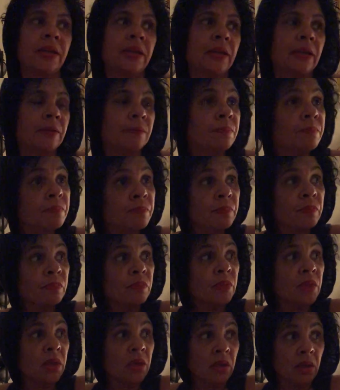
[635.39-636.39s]
And
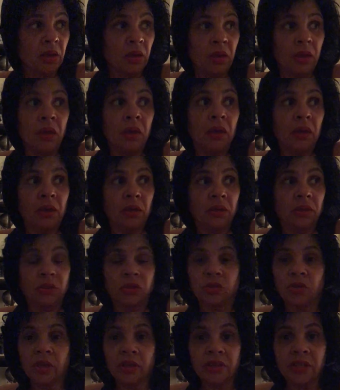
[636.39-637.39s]

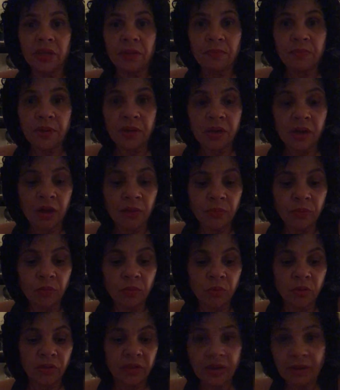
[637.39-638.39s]
so it didn't become no
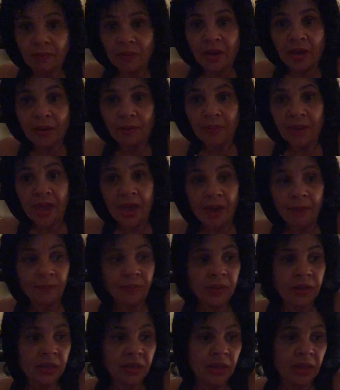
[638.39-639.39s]
more that I'm
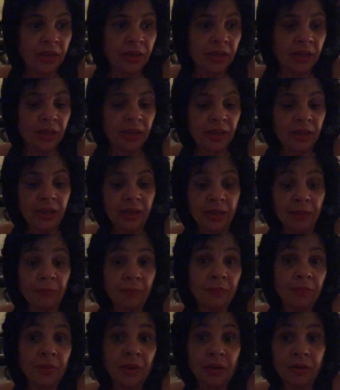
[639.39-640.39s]
happy, and
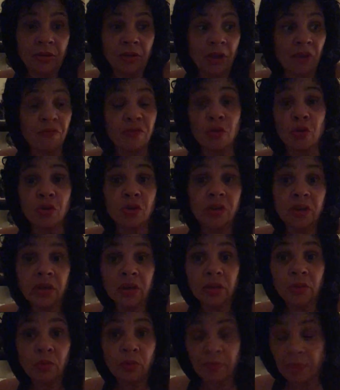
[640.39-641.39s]
I'm, I feel
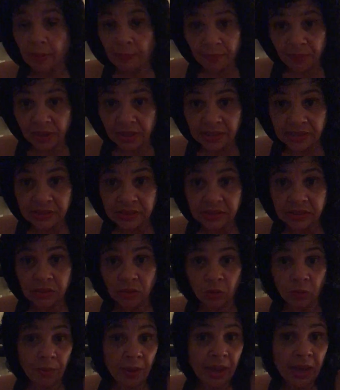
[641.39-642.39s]
good with my buzz
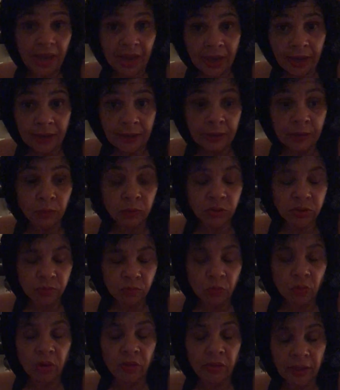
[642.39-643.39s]
or my high. It was
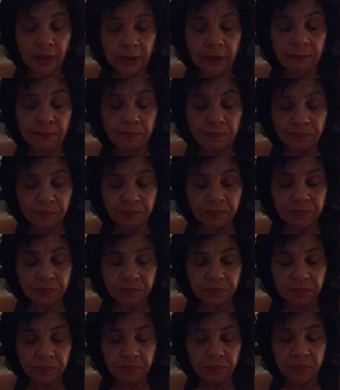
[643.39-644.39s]
more that
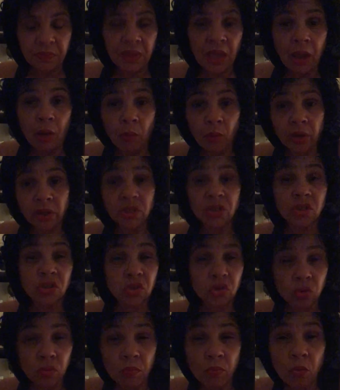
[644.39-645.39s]
I want to just
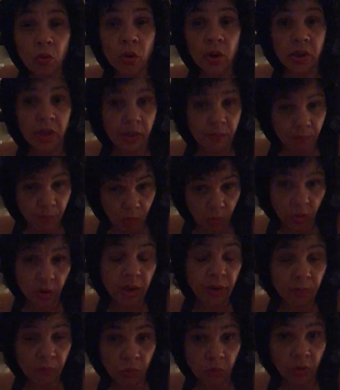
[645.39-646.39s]
do more and more
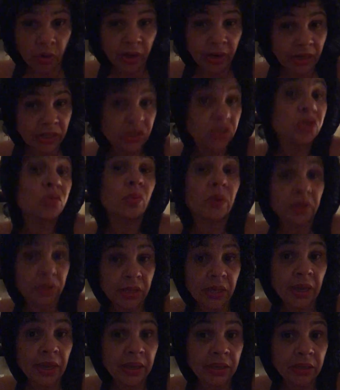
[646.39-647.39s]
and more, and I just want to
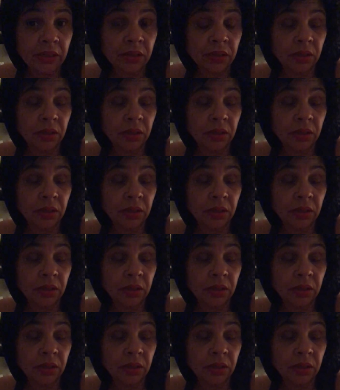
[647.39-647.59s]
die.